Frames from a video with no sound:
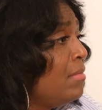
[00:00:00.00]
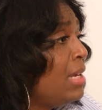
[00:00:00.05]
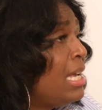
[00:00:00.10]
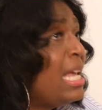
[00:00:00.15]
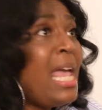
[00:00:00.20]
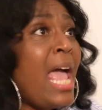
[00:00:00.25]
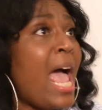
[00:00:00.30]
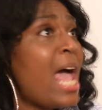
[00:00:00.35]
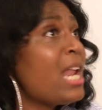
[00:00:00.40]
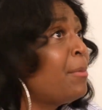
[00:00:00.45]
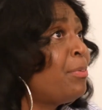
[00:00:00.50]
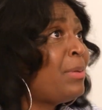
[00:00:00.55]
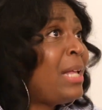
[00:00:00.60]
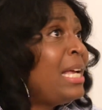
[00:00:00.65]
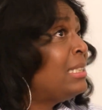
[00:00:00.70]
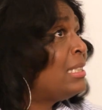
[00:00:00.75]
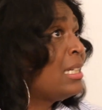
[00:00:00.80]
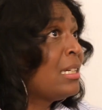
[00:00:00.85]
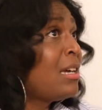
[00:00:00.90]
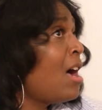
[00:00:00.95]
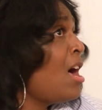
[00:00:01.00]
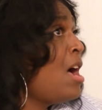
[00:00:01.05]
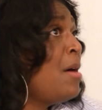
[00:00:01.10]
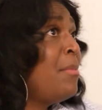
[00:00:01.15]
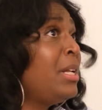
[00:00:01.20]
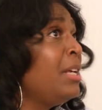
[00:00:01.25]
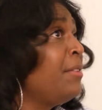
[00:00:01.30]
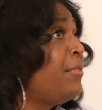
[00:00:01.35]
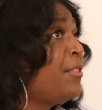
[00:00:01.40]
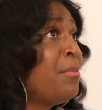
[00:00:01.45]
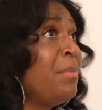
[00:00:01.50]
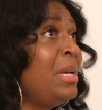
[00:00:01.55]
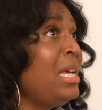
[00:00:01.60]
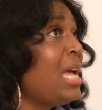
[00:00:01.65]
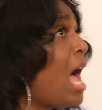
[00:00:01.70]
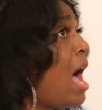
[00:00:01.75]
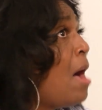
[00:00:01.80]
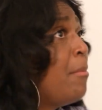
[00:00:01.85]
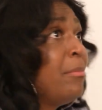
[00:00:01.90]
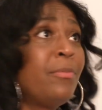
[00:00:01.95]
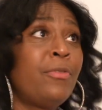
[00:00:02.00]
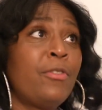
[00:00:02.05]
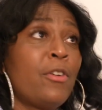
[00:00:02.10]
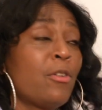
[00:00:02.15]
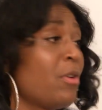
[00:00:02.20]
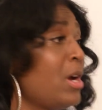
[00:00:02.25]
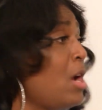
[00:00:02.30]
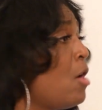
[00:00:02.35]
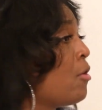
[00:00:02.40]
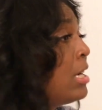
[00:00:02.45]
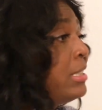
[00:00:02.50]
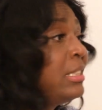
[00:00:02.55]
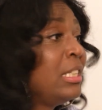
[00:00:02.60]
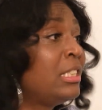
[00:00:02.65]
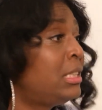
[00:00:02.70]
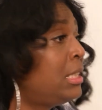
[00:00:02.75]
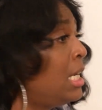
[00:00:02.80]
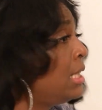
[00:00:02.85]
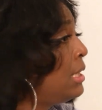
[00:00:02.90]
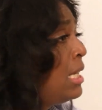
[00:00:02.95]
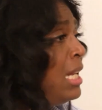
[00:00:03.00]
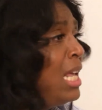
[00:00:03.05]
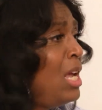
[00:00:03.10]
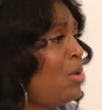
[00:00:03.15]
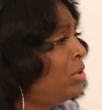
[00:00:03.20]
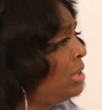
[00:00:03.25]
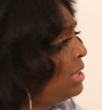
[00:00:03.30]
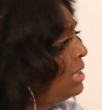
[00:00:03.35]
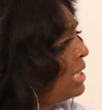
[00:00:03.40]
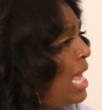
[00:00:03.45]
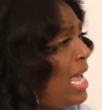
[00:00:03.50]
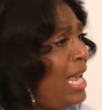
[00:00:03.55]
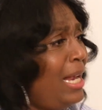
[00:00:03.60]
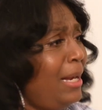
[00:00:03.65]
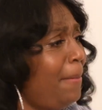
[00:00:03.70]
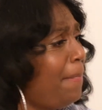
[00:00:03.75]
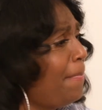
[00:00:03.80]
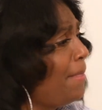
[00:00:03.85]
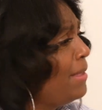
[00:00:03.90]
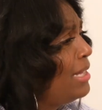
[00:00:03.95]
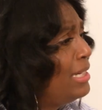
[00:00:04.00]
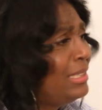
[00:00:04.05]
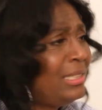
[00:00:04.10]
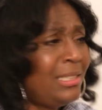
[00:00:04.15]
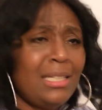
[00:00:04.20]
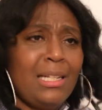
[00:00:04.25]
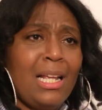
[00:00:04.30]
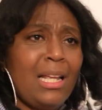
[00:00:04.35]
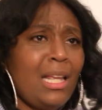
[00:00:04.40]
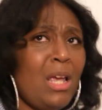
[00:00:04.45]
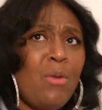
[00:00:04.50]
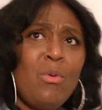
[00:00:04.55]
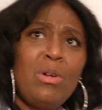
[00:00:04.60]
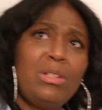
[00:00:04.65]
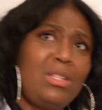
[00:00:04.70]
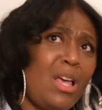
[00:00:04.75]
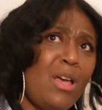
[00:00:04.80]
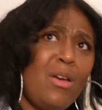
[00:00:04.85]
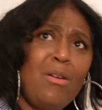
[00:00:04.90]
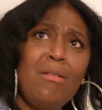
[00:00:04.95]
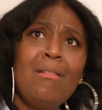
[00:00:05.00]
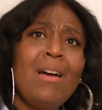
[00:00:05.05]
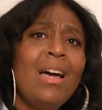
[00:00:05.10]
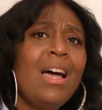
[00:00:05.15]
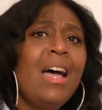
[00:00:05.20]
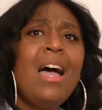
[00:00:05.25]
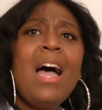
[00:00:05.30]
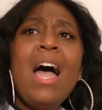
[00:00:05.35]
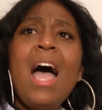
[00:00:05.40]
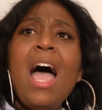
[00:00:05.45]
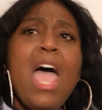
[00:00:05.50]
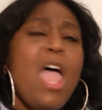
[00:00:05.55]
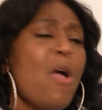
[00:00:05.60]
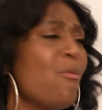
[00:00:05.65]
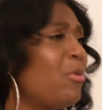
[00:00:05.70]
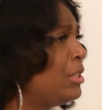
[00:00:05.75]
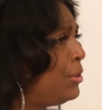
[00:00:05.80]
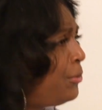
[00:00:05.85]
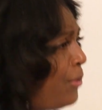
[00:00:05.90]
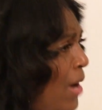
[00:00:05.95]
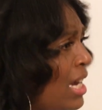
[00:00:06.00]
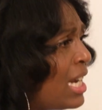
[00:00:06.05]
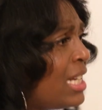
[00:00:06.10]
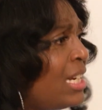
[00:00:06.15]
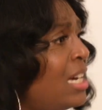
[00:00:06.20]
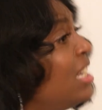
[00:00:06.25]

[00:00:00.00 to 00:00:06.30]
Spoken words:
He had a place in comedy for me. I'm for real. Because the shit that he would say, the shit that he would do, it was fucking